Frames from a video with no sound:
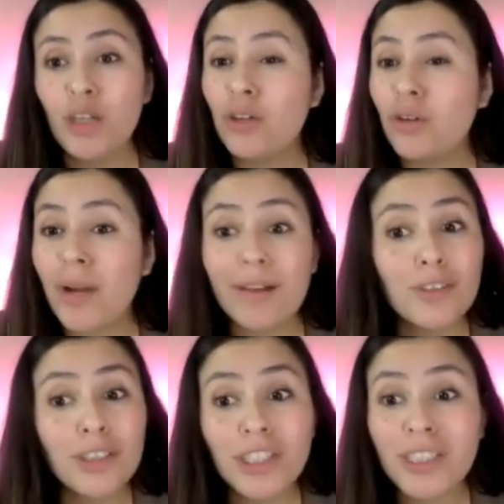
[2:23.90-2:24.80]
You don't have
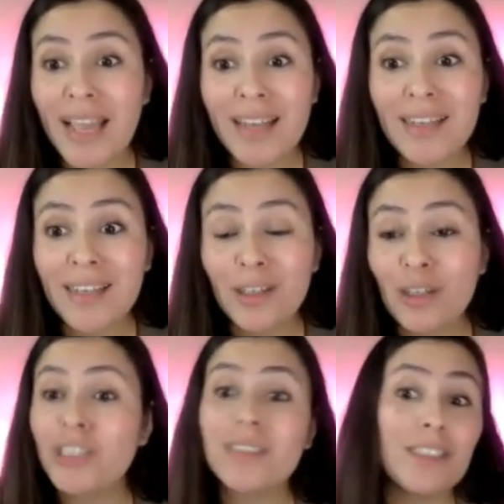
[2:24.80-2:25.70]
to understand it,
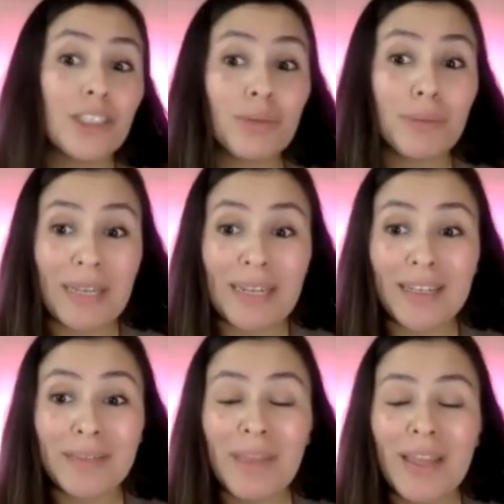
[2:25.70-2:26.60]
you just need to repeat
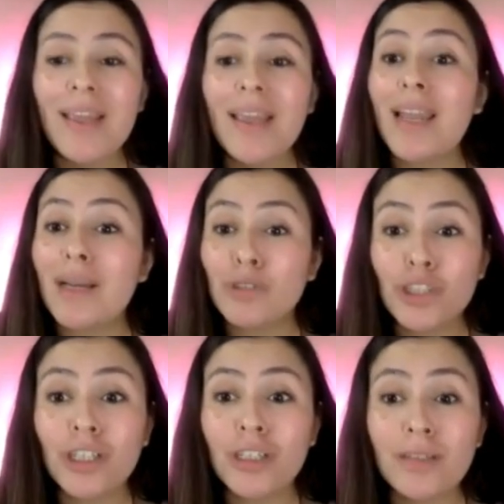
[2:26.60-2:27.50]
it. And I'm
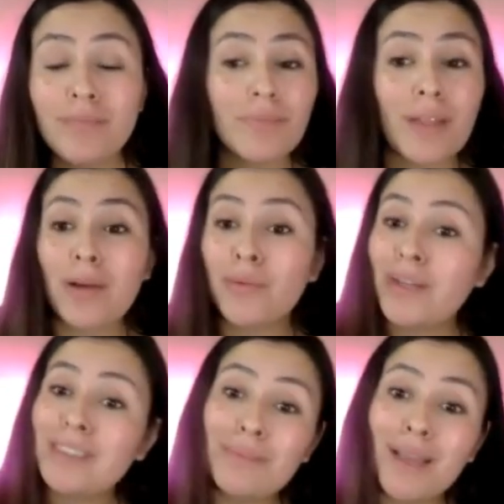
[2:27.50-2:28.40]
sure, I'm
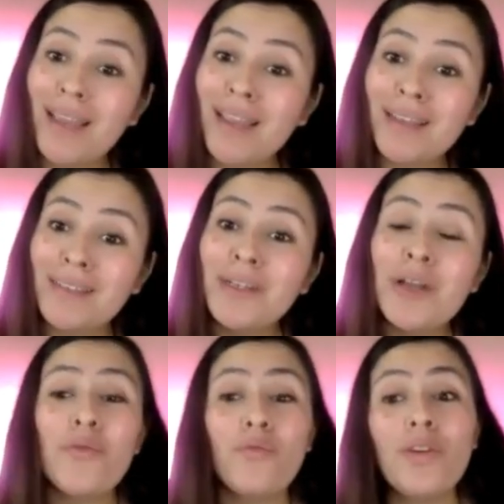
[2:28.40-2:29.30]
raising my hand,
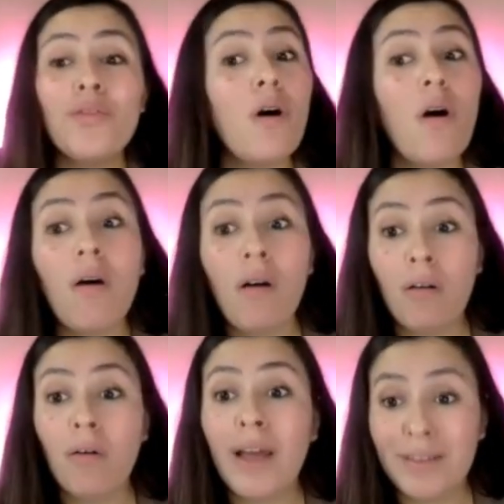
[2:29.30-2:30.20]
we've
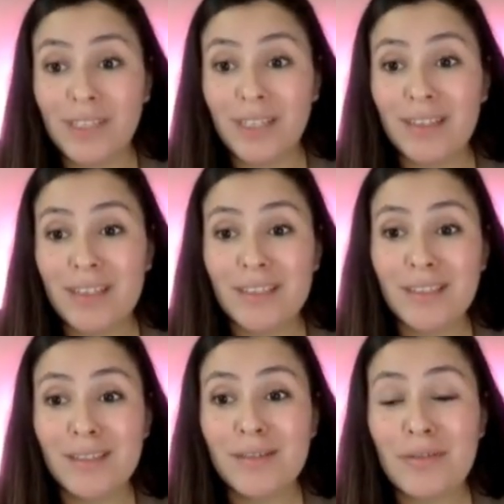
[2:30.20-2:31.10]
all have done this,
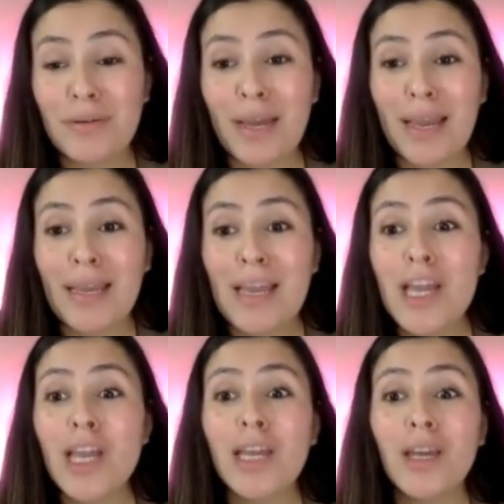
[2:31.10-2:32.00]
okay?
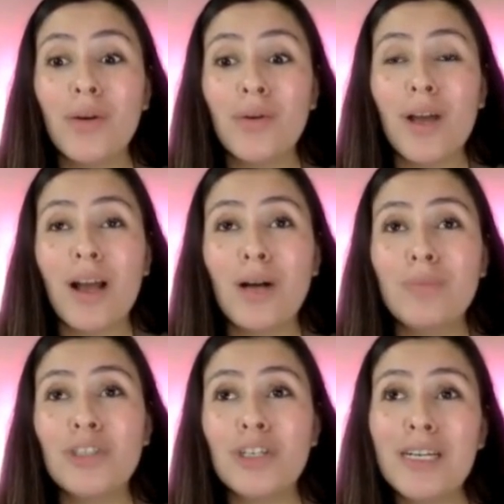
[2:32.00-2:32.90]

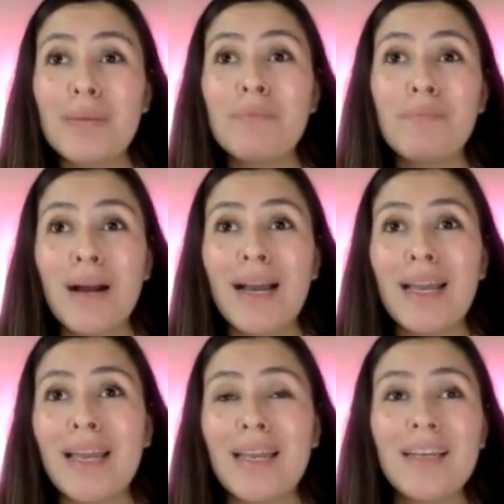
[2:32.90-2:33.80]
During
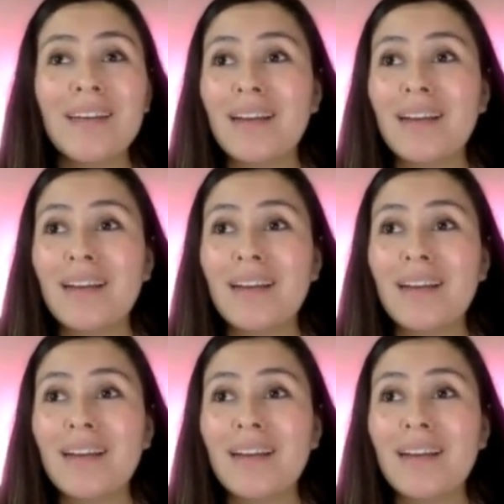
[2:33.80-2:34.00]
my